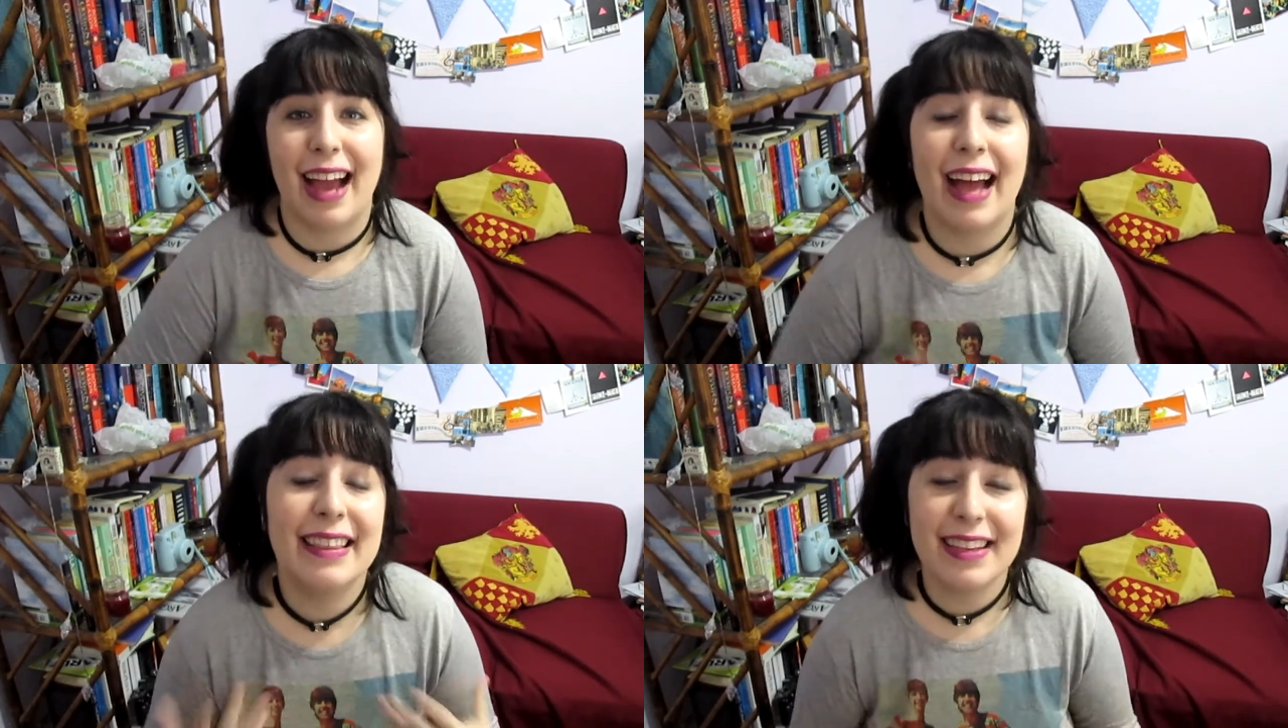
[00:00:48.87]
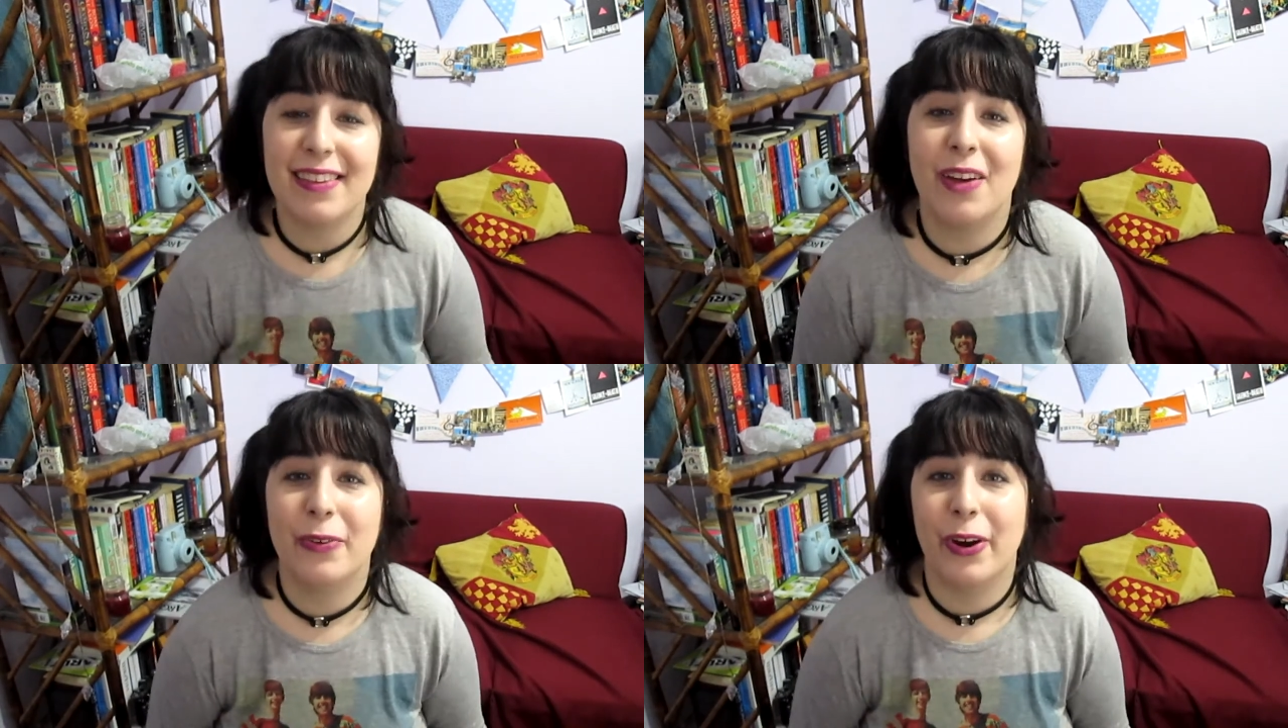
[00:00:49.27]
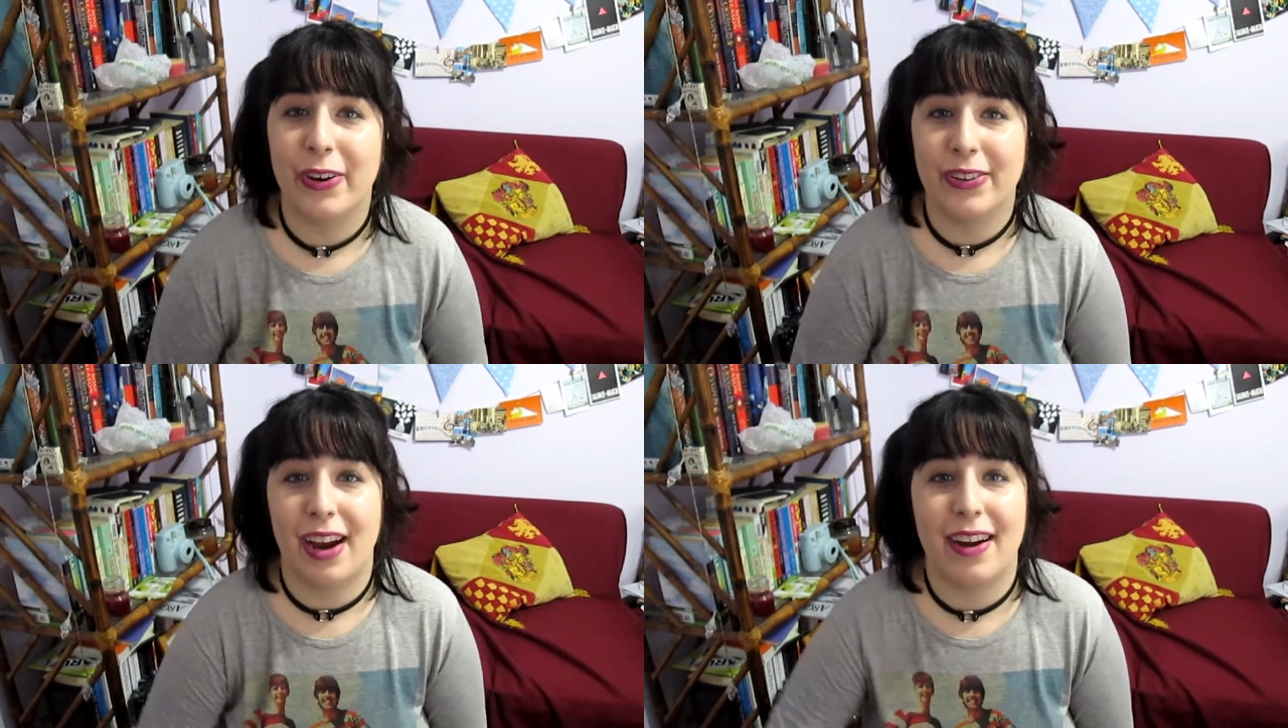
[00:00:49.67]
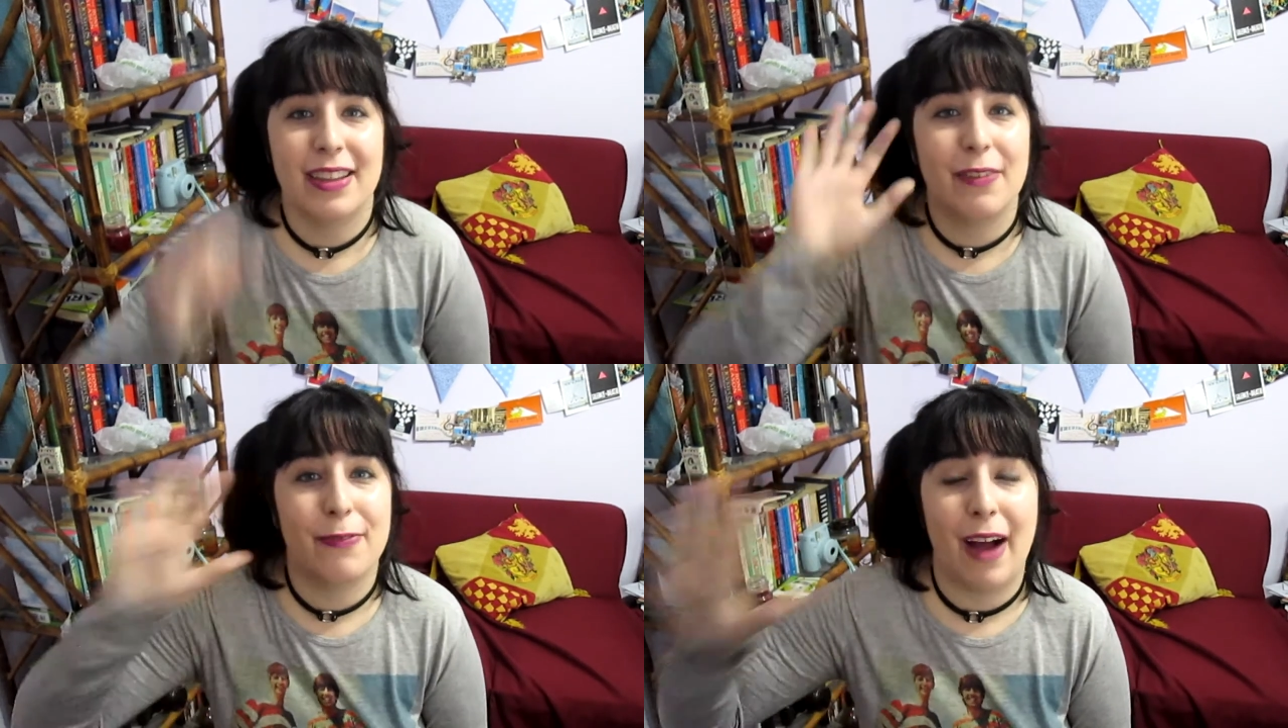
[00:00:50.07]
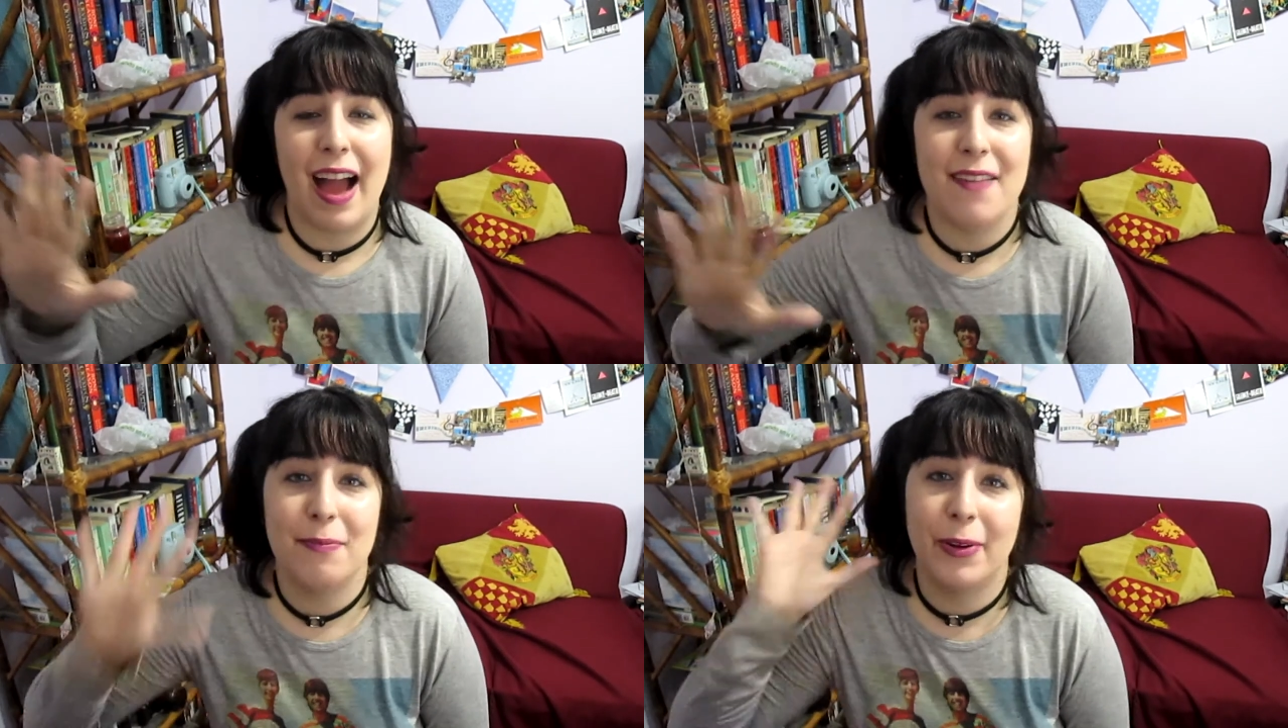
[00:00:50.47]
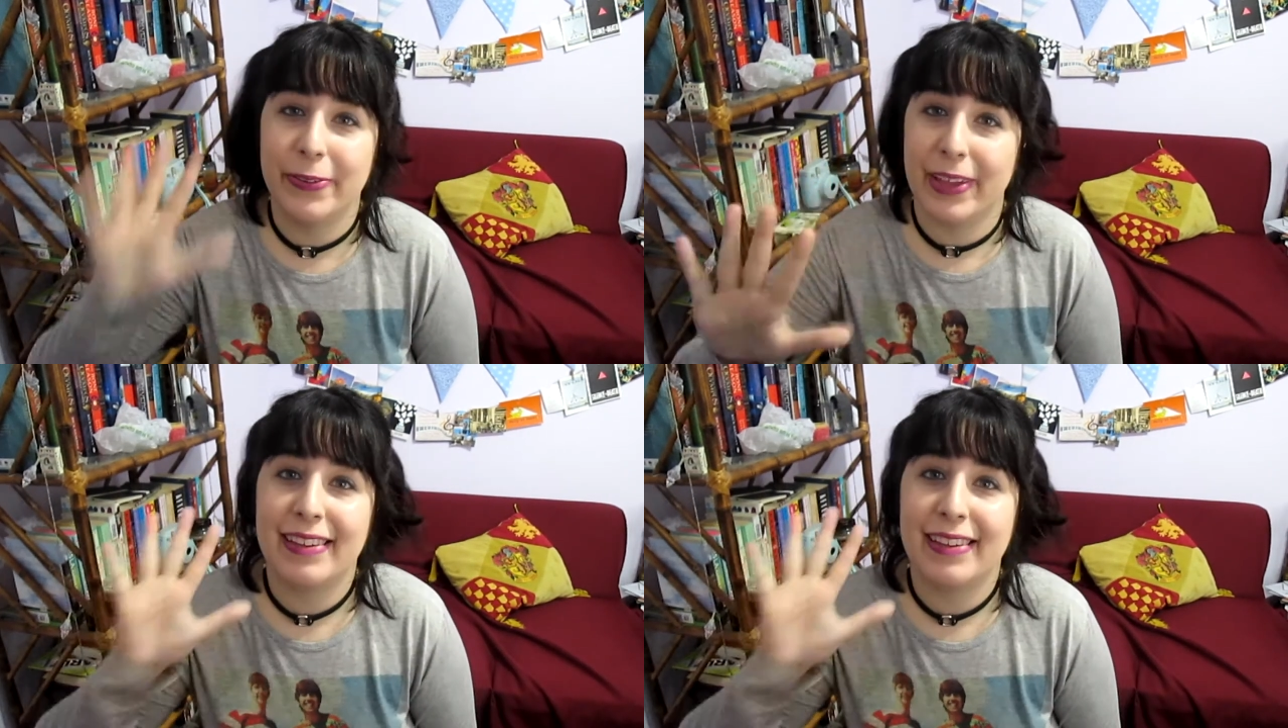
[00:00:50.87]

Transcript: And these of course are the five most